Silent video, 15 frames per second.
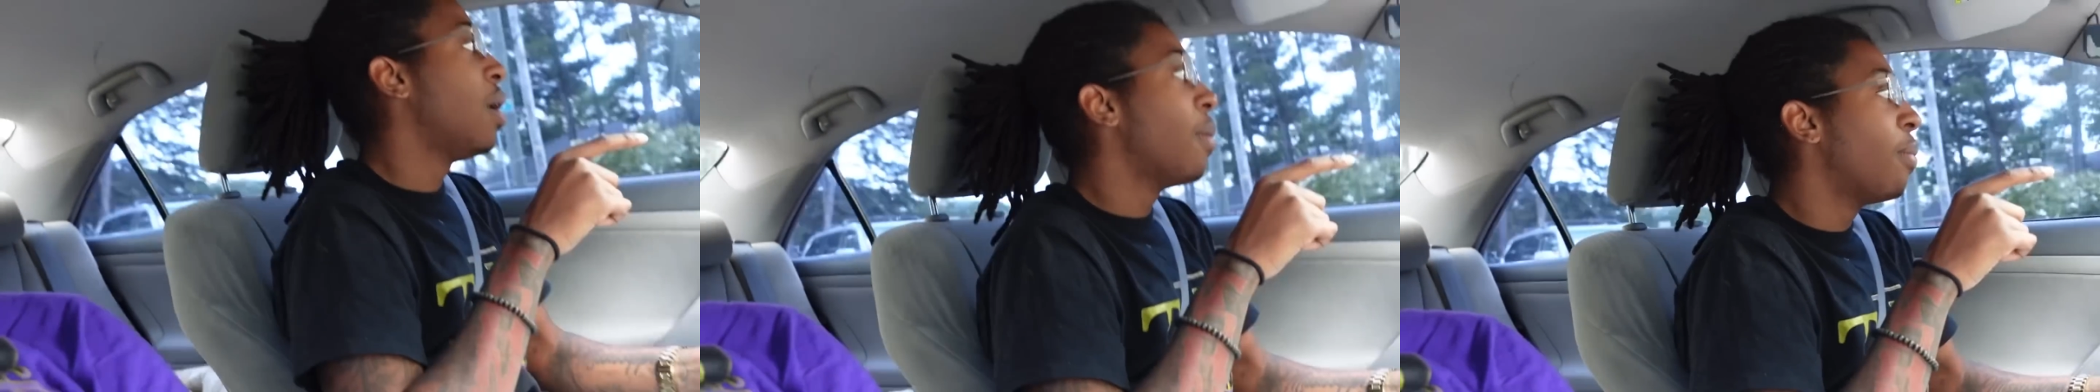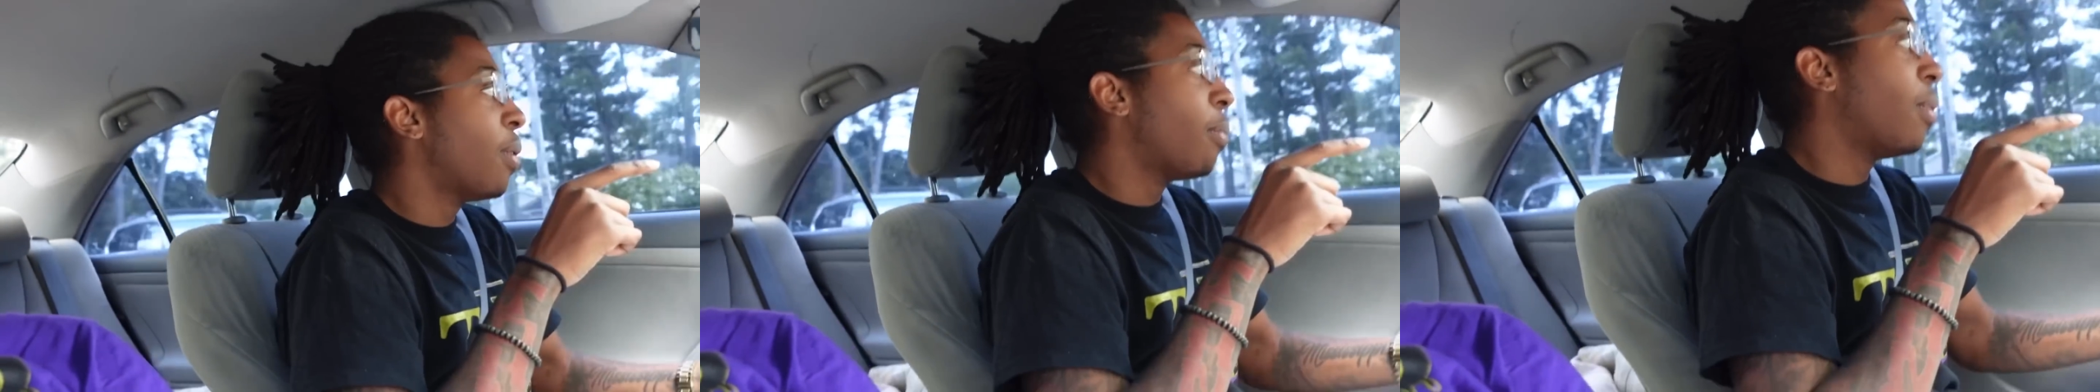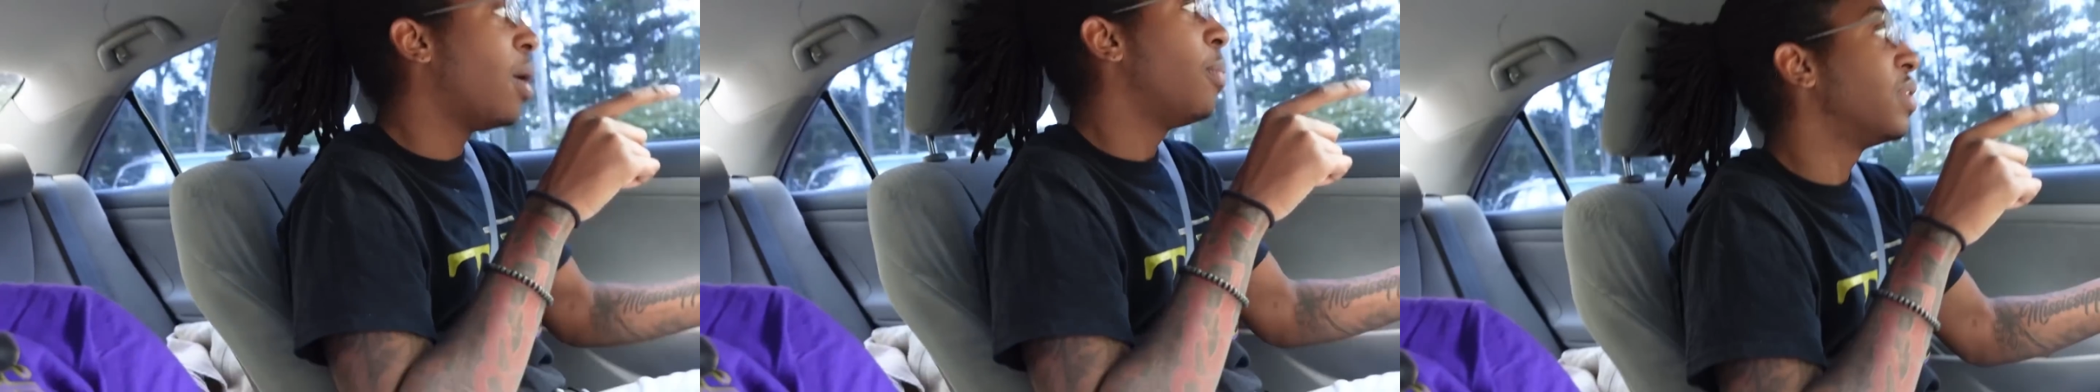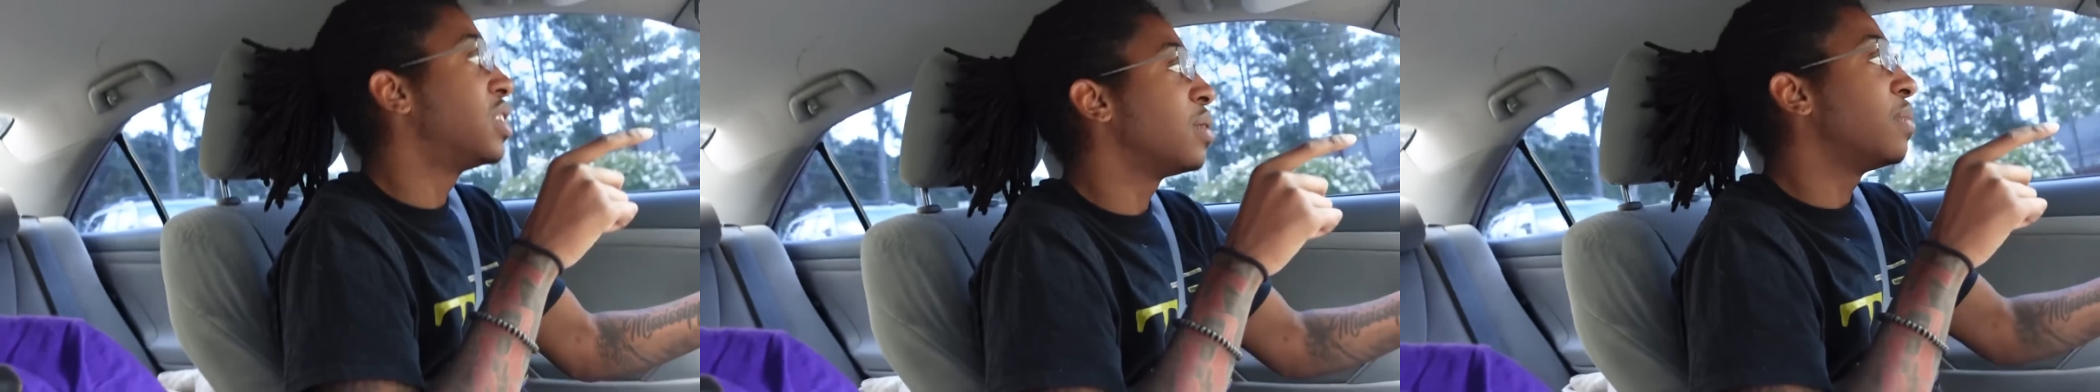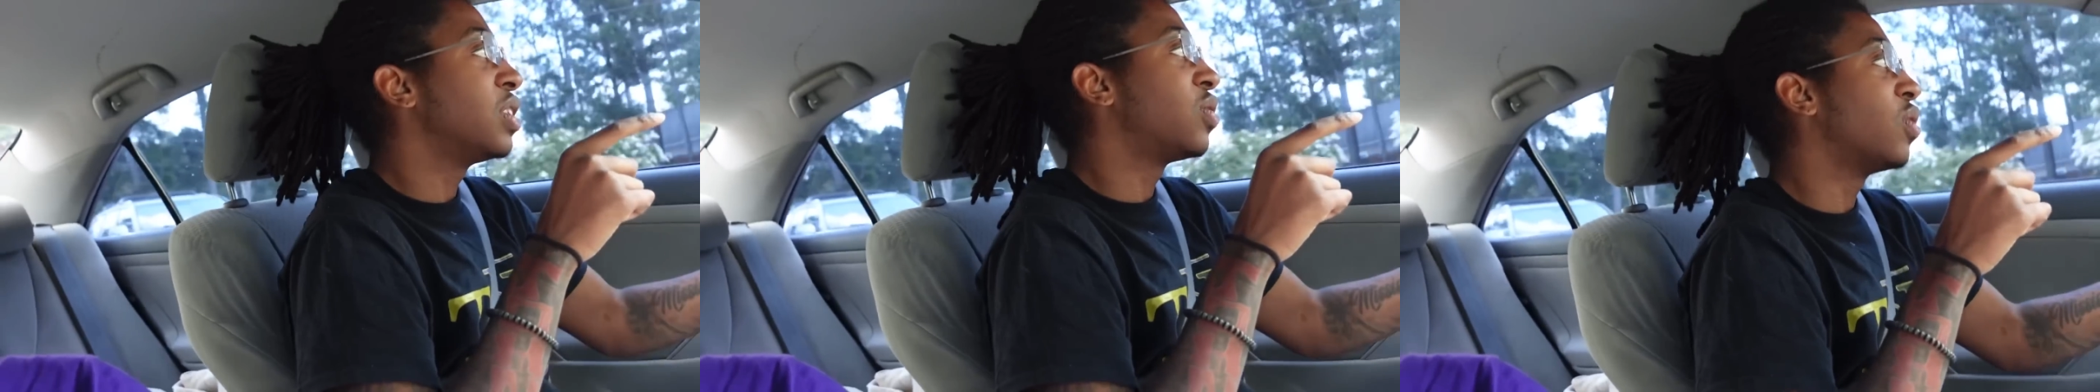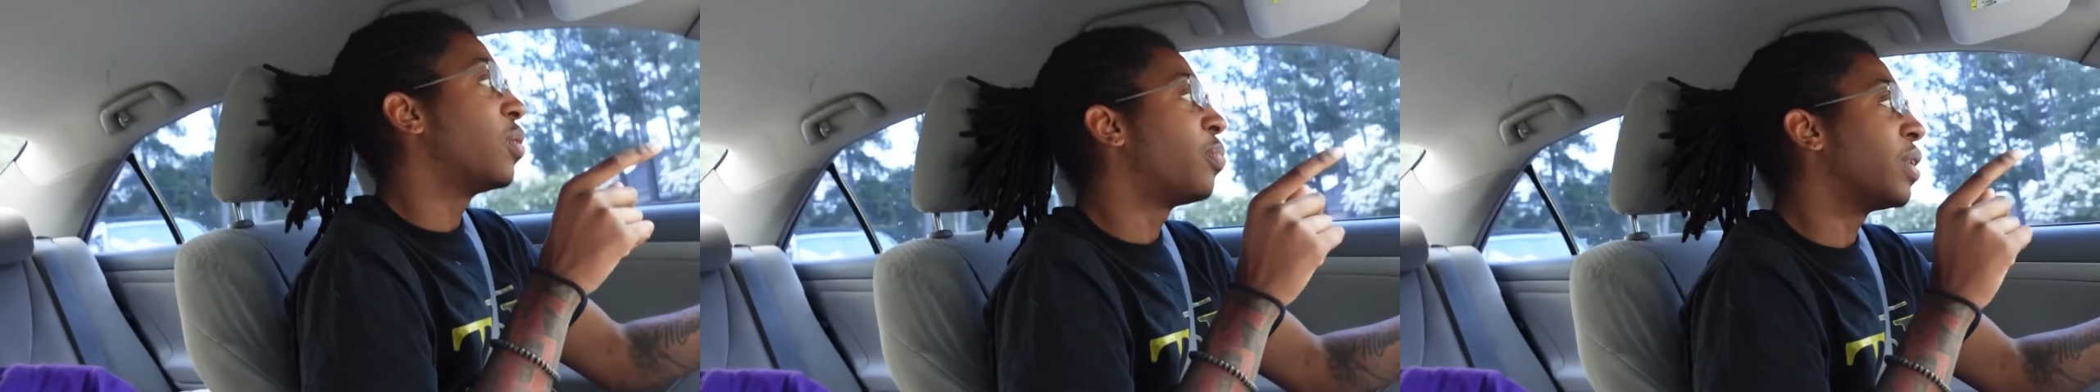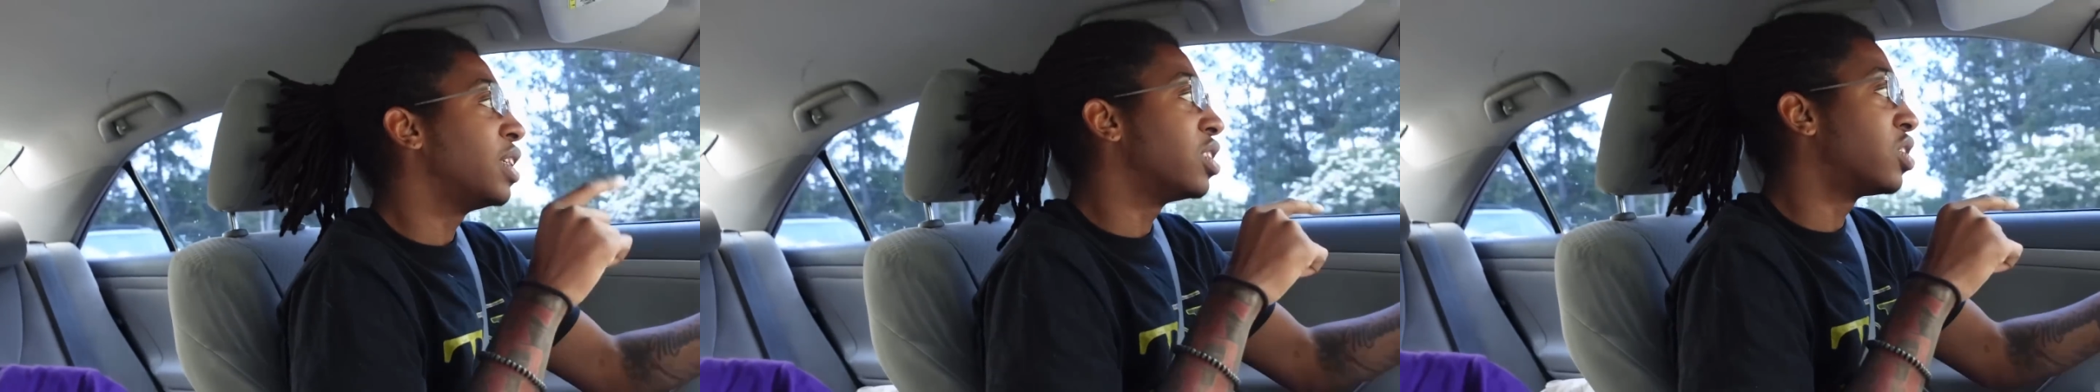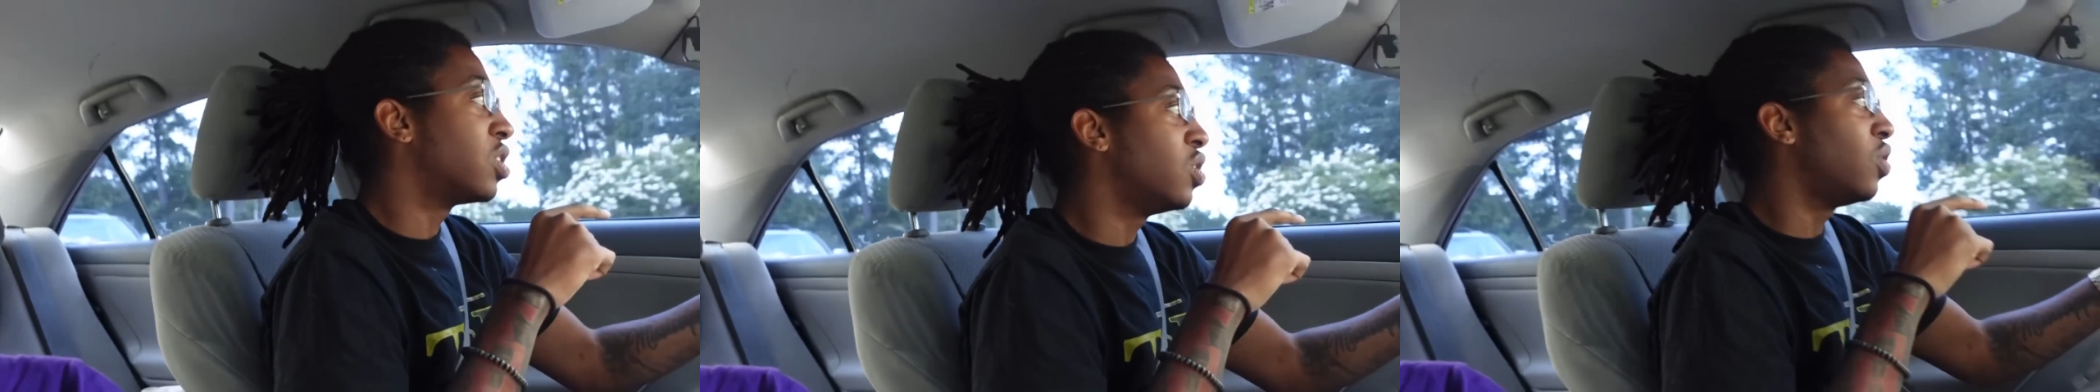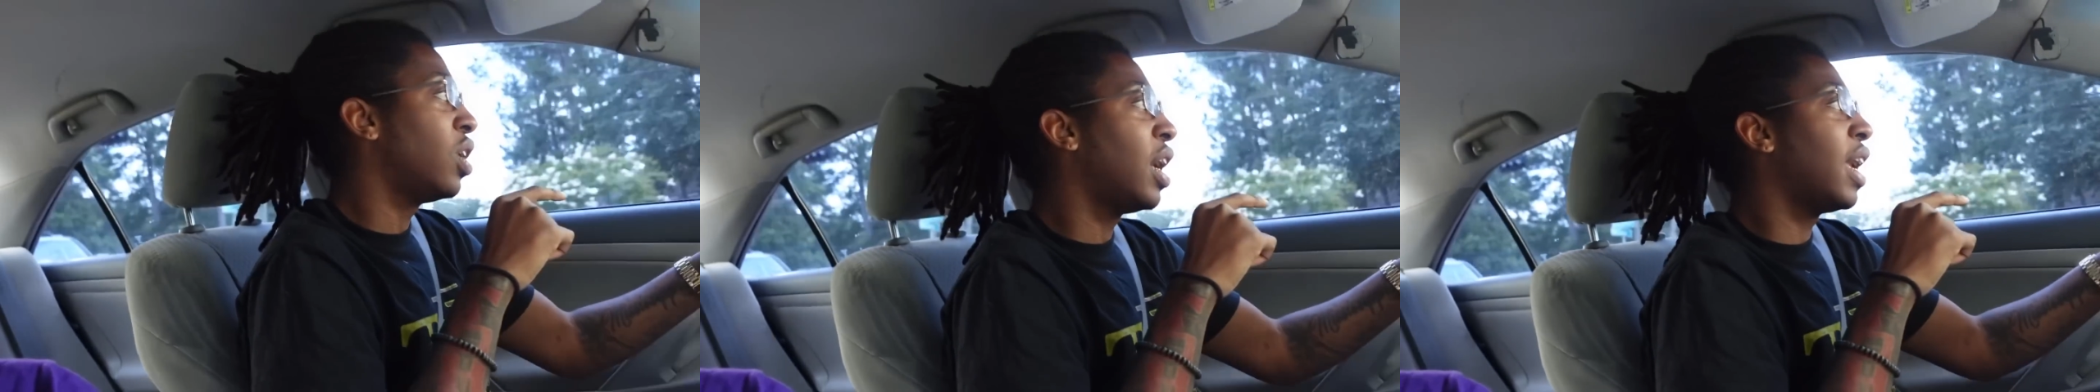But mama took me to a place too